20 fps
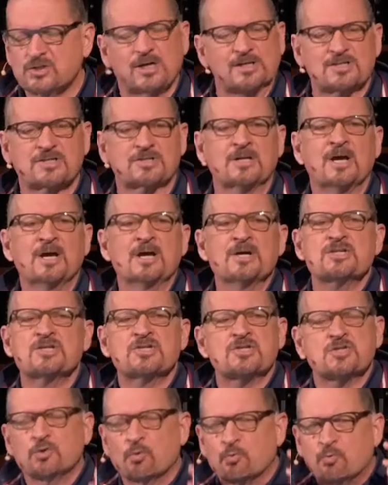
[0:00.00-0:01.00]
just
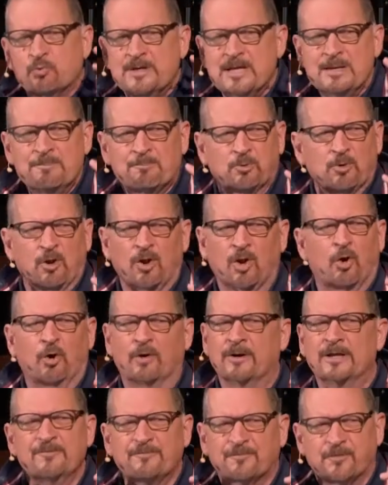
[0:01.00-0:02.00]
cerebral
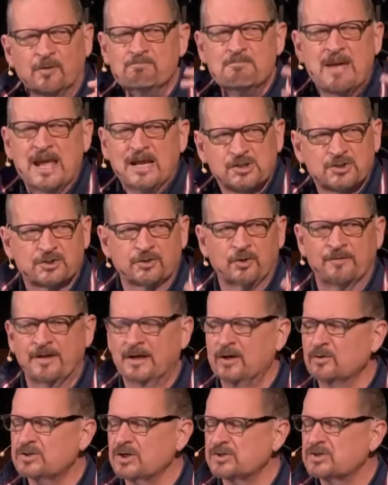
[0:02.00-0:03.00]
or informational, they
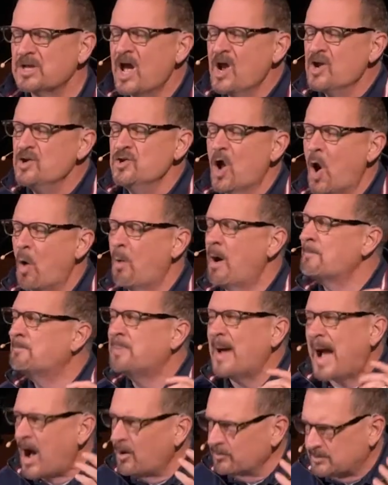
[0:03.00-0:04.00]
don't just know
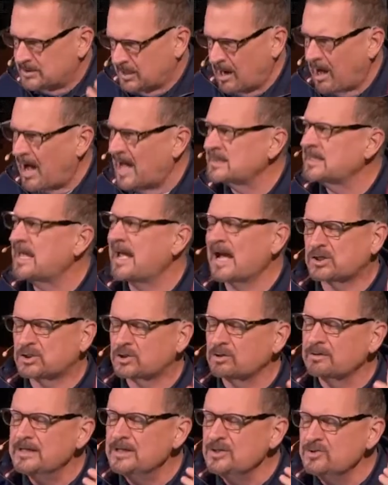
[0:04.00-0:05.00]
about God, they
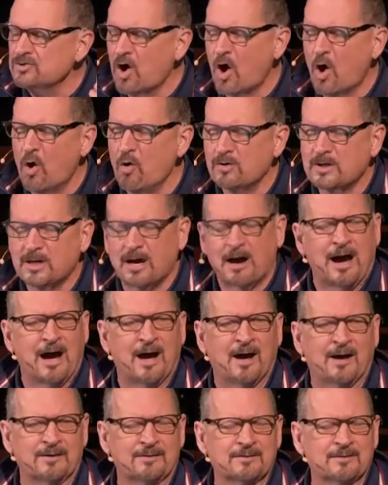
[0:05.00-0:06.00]
actually know
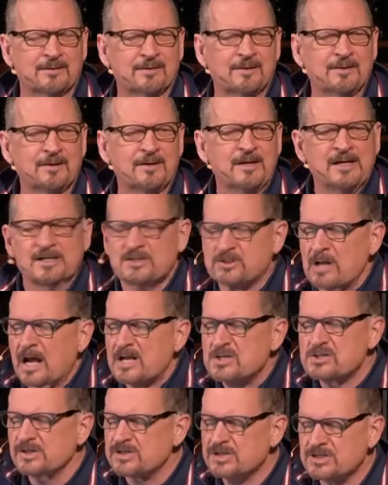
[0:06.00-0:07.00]
God. It's
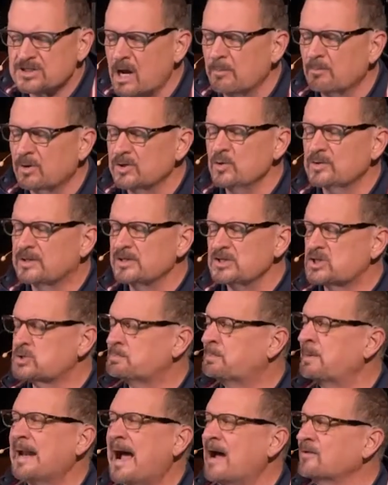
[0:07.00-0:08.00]
not just someone who can
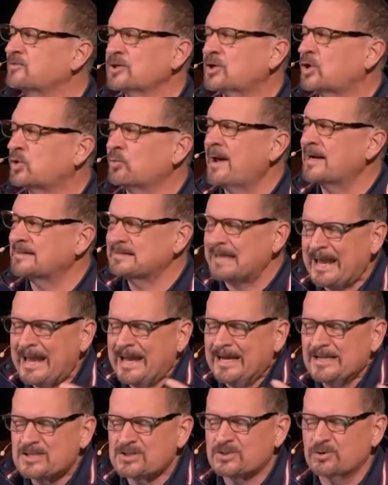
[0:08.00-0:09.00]
spit out the correct
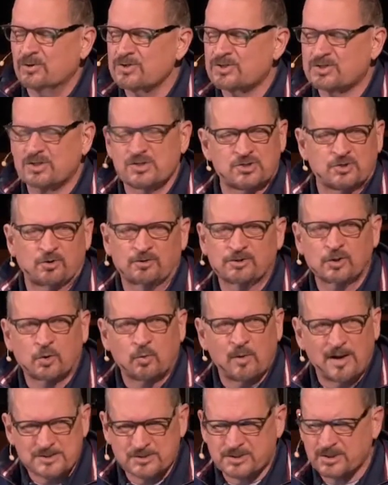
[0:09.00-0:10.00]
answers to certain
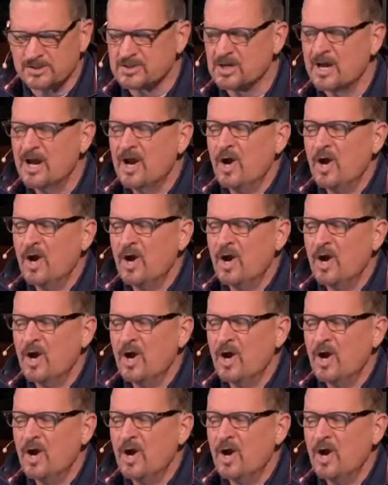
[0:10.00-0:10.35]
questions.